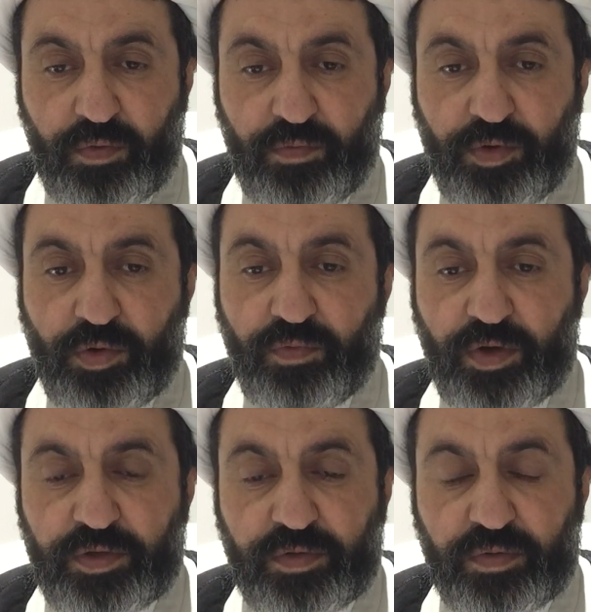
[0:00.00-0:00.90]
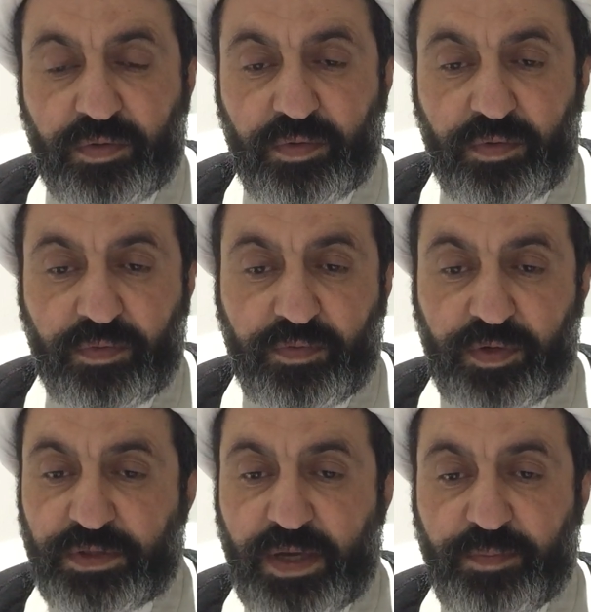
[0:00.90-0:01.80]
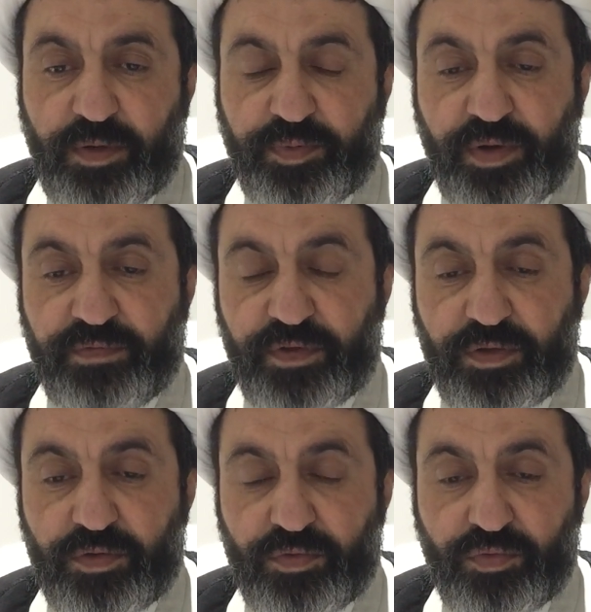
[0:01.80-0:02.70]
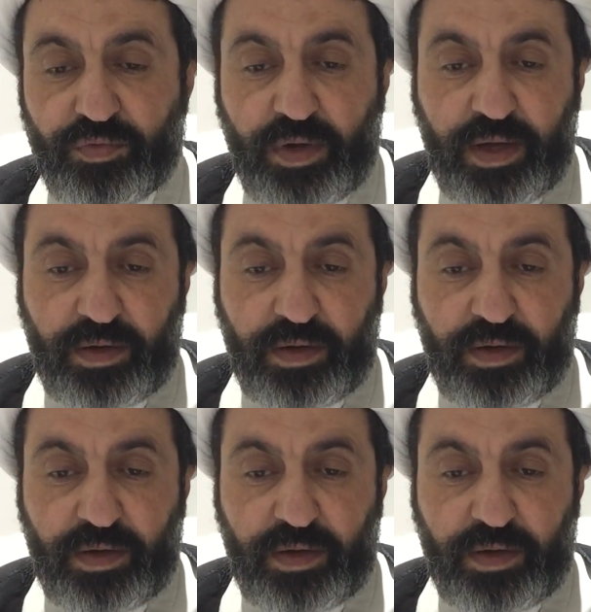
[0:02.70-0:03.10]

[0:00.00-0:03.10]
We know what, for example, Prophet Nuh